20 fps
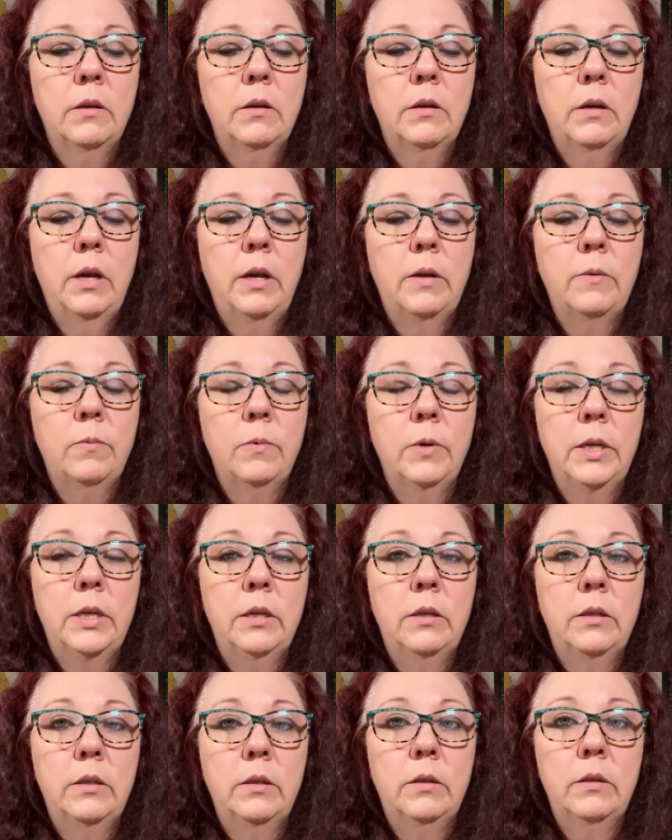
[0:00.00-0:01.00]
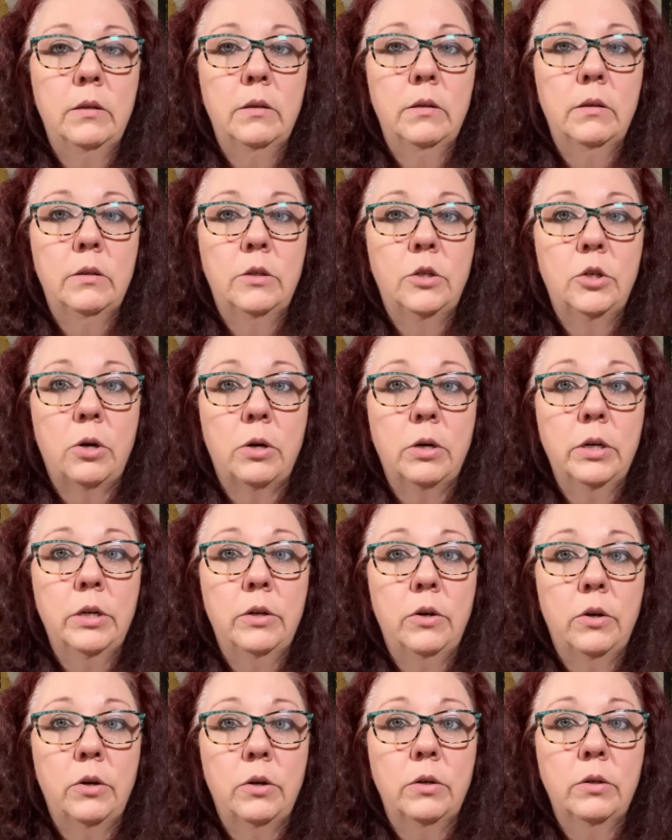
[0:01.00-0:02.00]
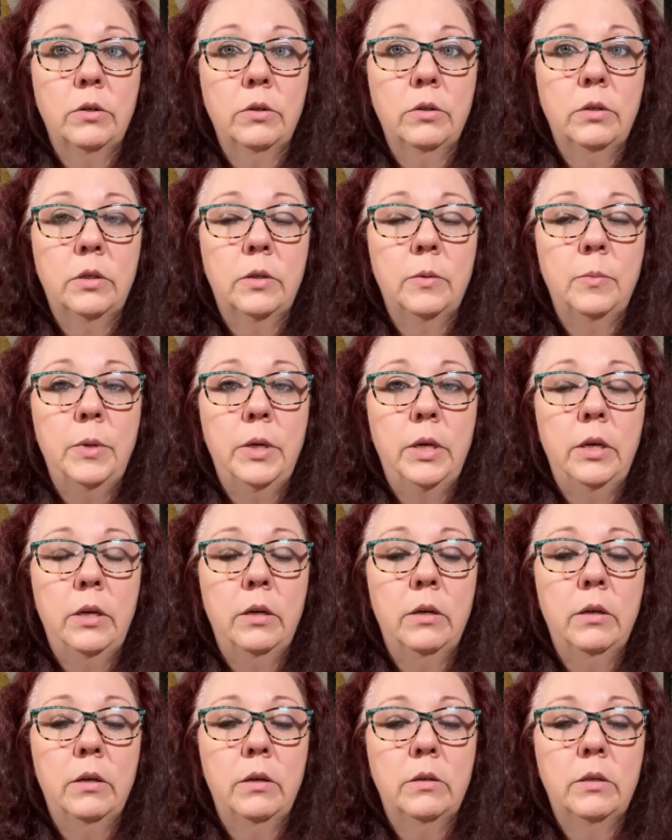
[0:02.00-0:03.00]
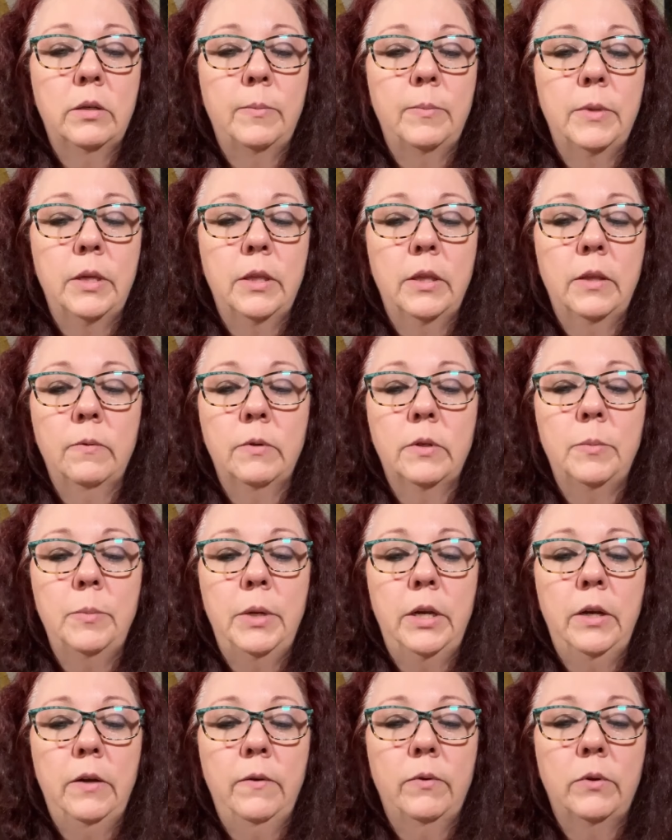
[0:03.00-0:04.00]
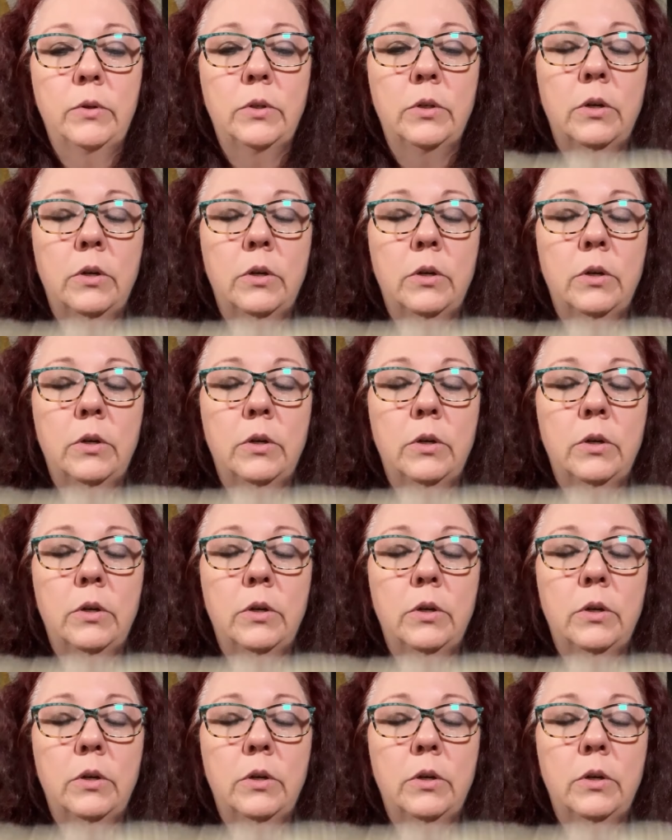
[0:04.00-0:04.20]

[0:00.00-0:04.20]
had recharted hers to be something that was meaningful to